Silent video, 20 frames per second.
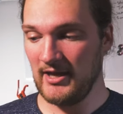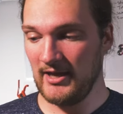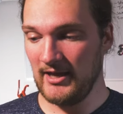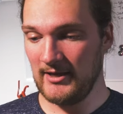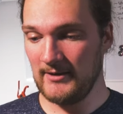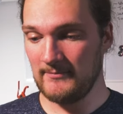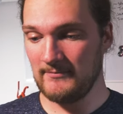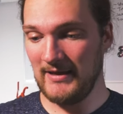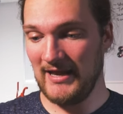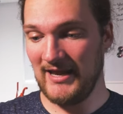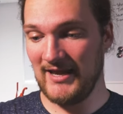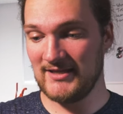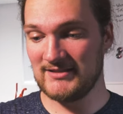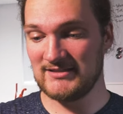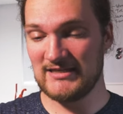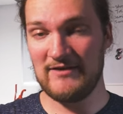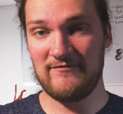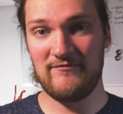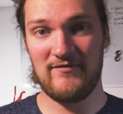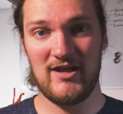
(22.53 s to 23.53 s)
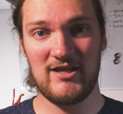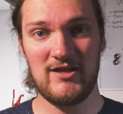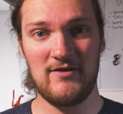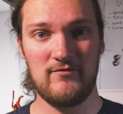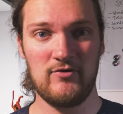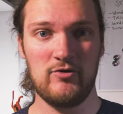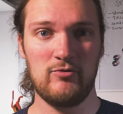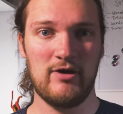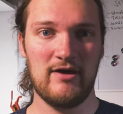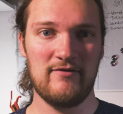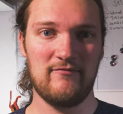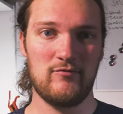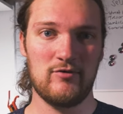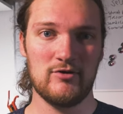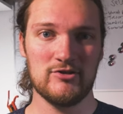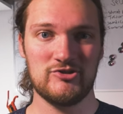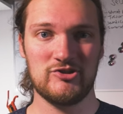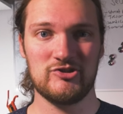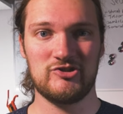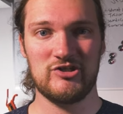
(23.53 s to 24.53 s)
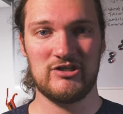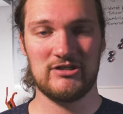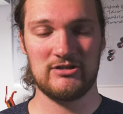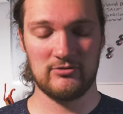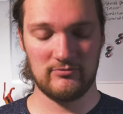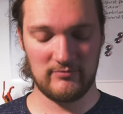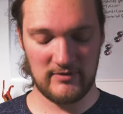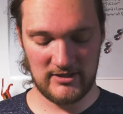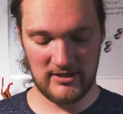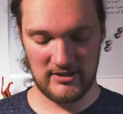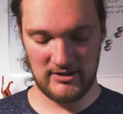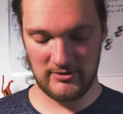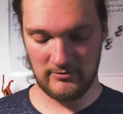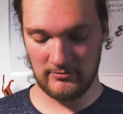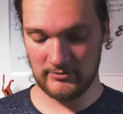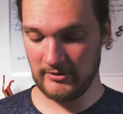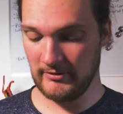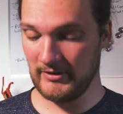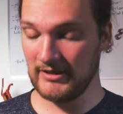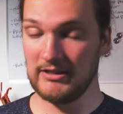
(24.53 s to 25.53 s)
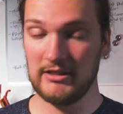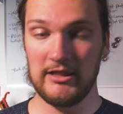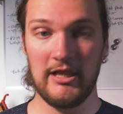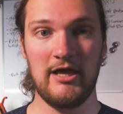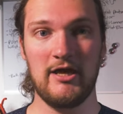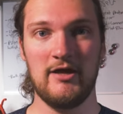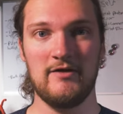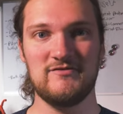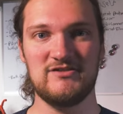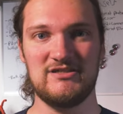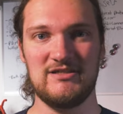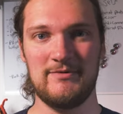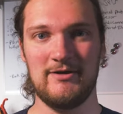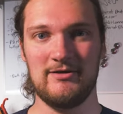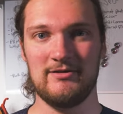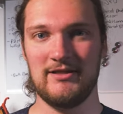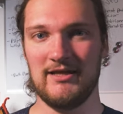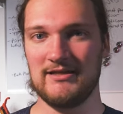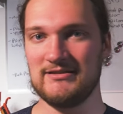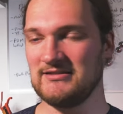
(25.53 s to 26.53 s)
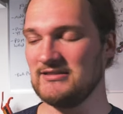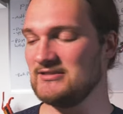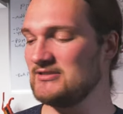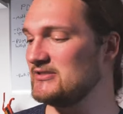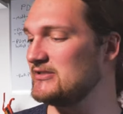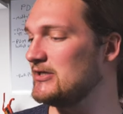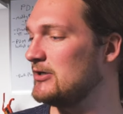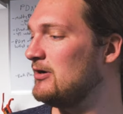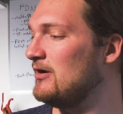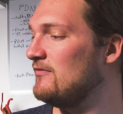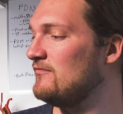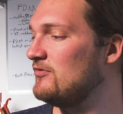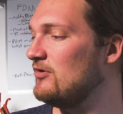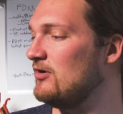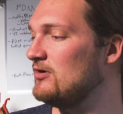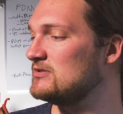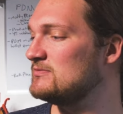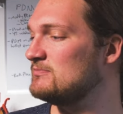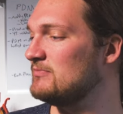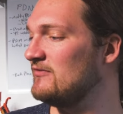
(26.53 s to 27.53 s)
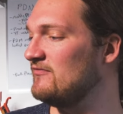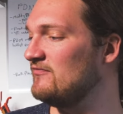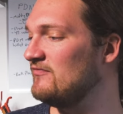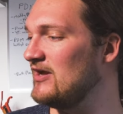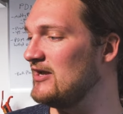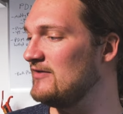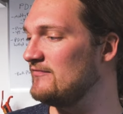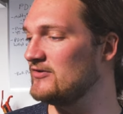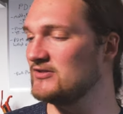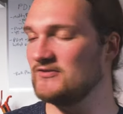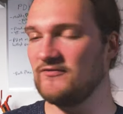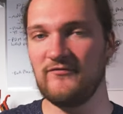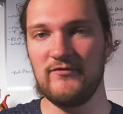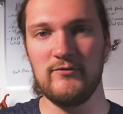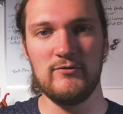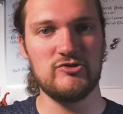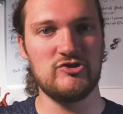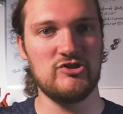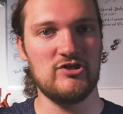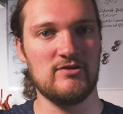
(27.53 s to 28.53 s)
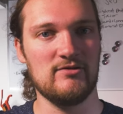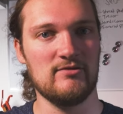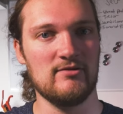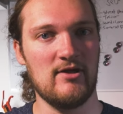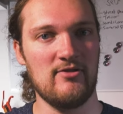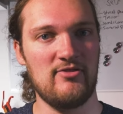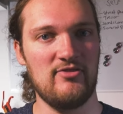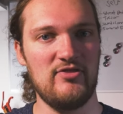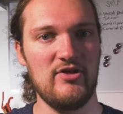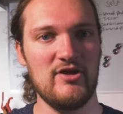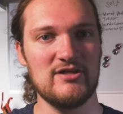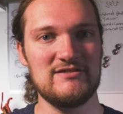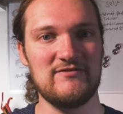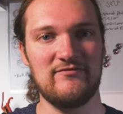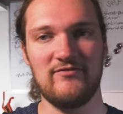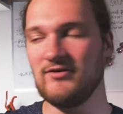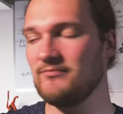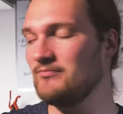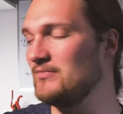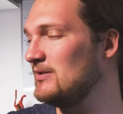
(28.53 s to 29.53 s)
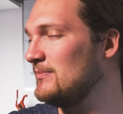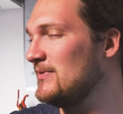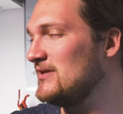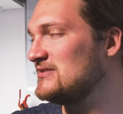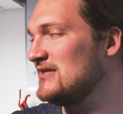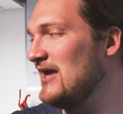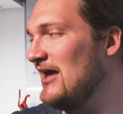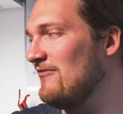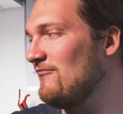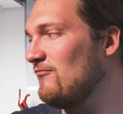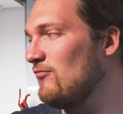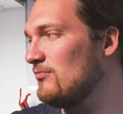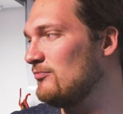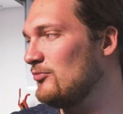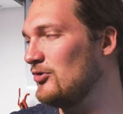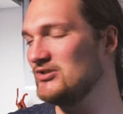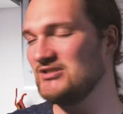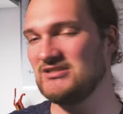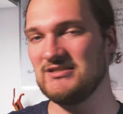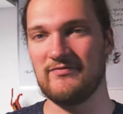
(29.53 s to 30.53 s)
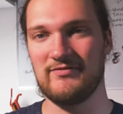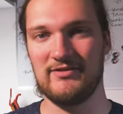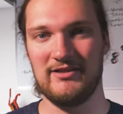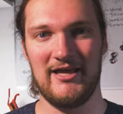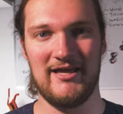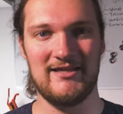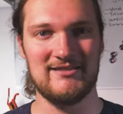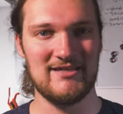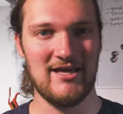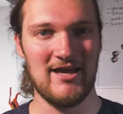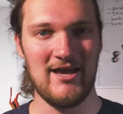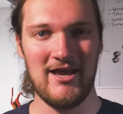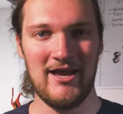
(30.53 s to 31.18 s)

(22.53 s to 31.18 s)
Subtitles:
And if any of you have watched the channel already, you'll know I love C-mount lenses, so I've got my favourite Fujian 35mm f1.7 lens.